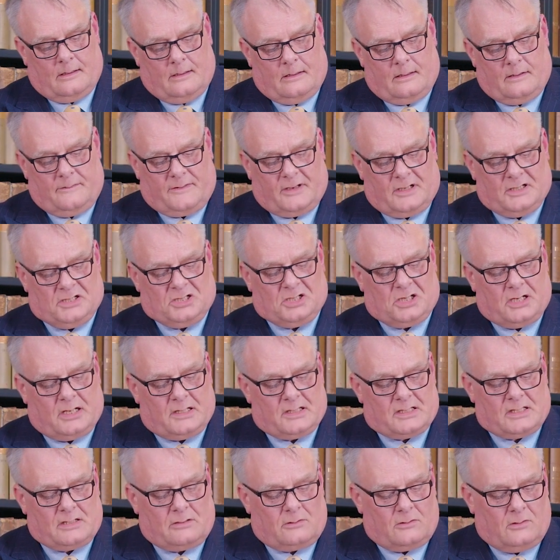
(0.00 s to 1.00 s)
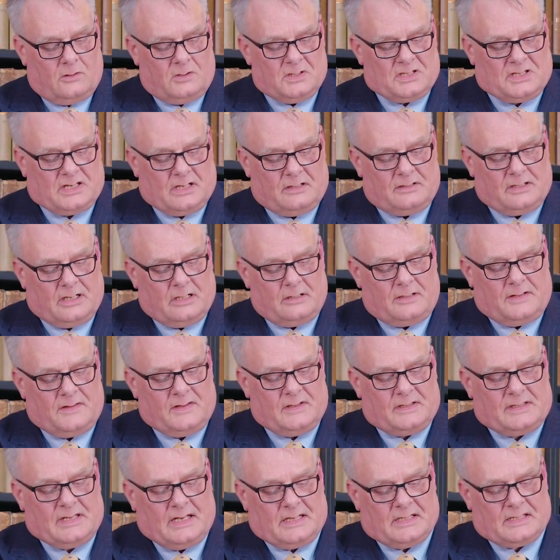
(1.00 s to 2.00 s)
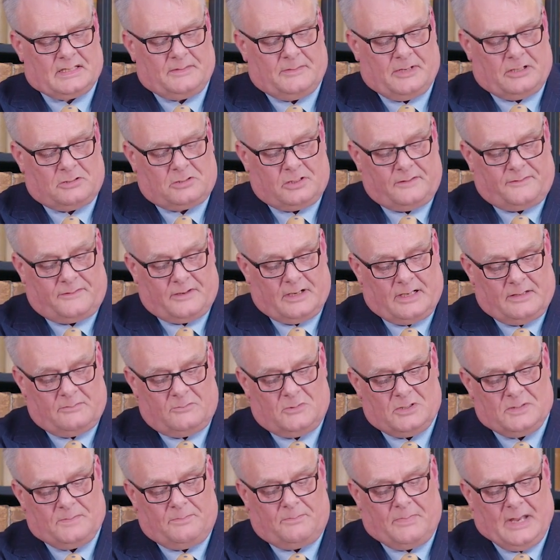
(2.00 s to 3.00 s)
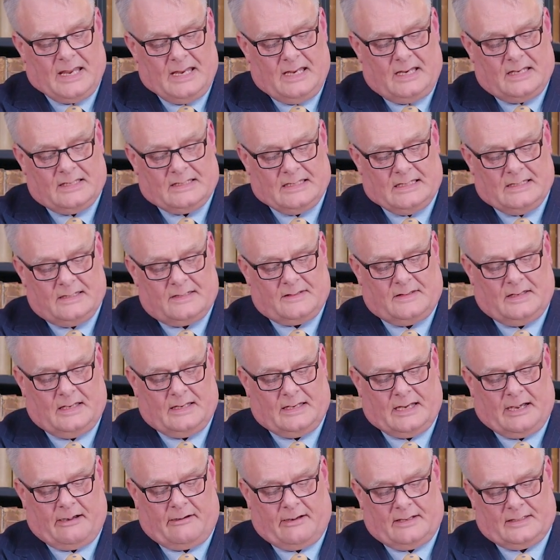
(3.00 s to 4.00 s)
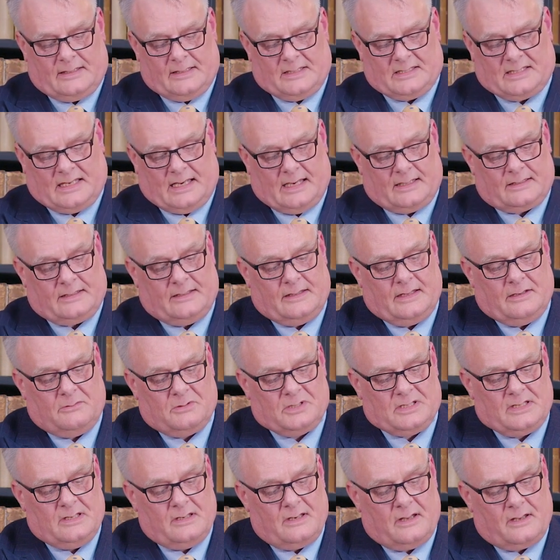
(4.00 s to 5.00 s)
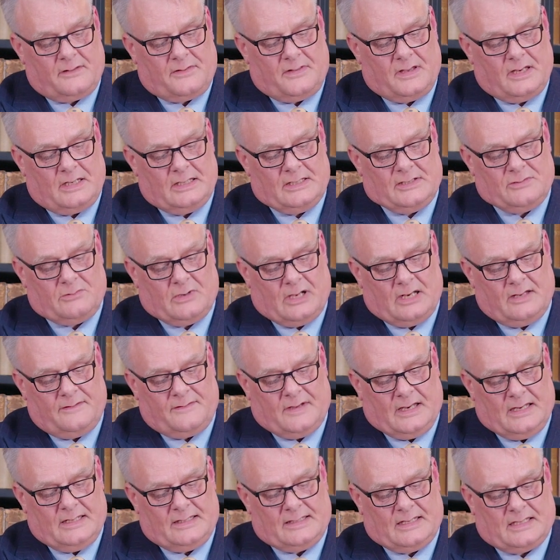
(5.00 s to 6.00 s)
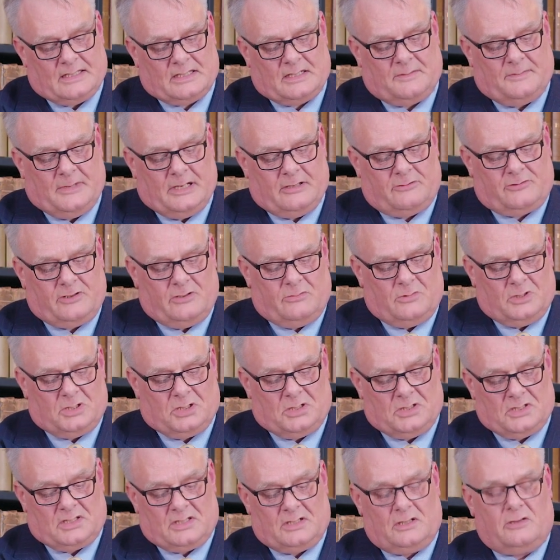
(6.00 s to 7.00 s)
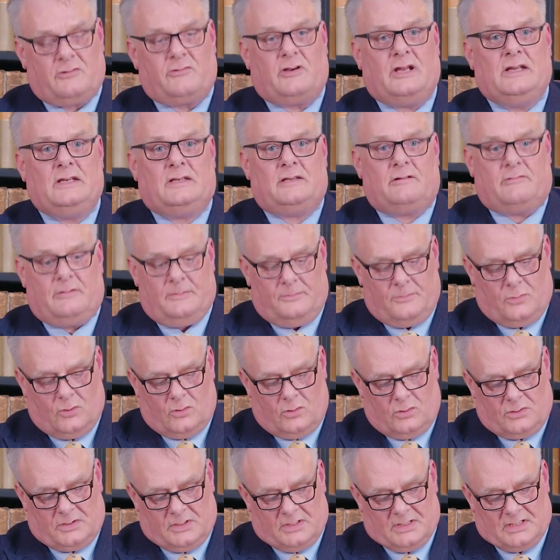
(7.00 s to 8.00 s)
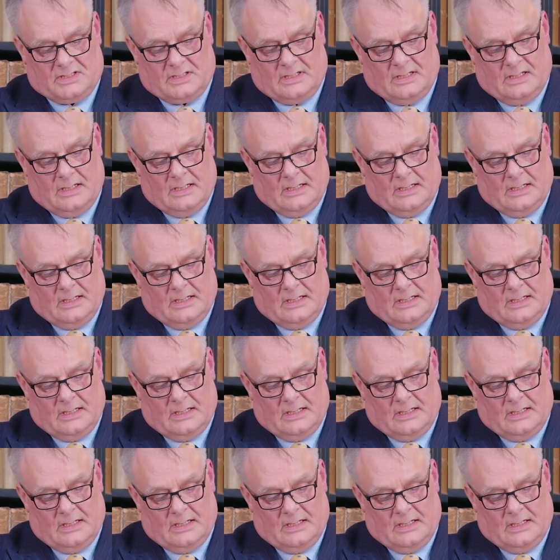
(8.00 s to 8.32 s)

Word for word: The Vice-Chancellor also noted that testamentary freedom was baked into the Inheritance Act, and there was nothing to elevate testamentary wishes to greater importance